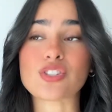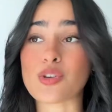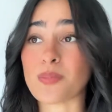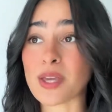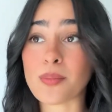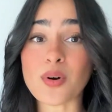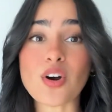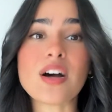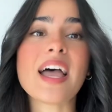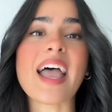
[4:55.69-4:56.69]
to
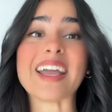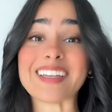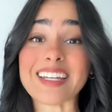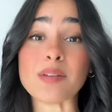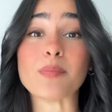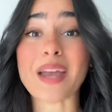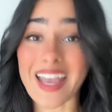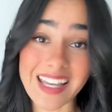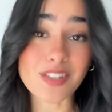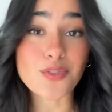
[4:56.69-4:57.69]
people and getting
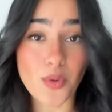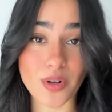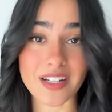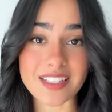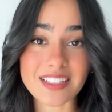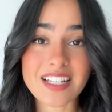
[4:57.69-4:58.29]
paid for it.